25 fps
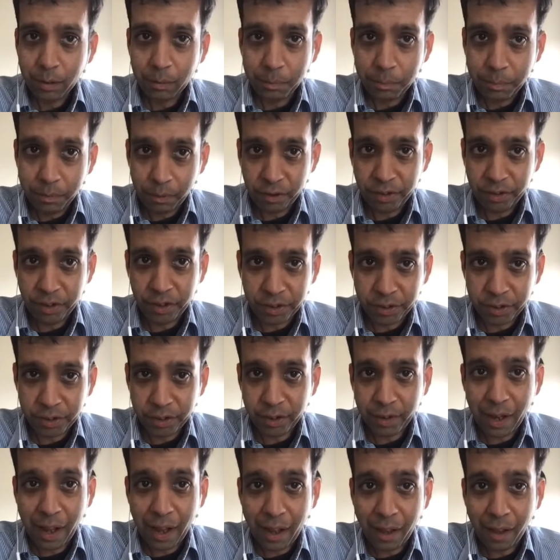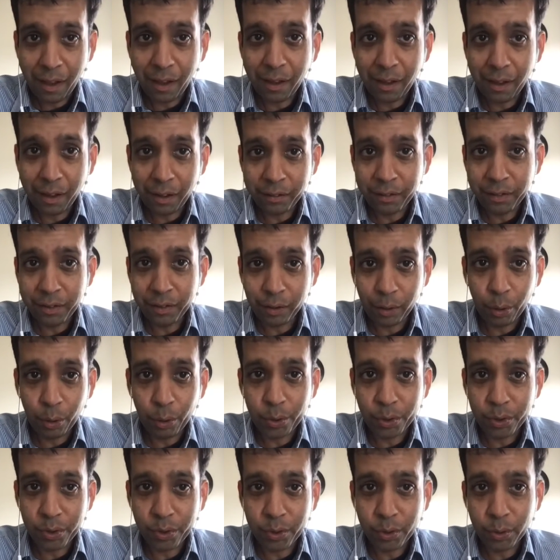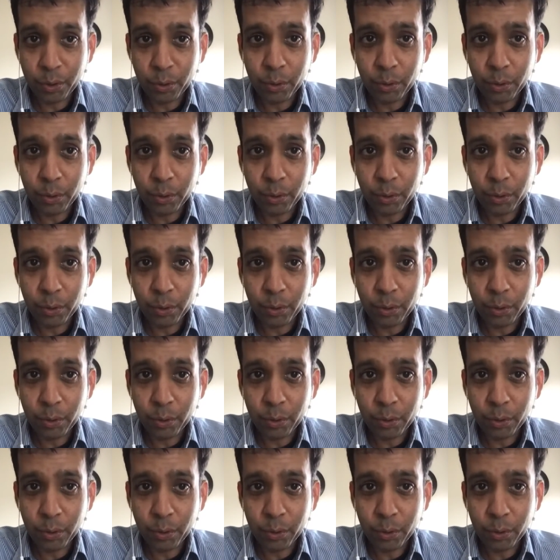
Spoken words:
processor has close to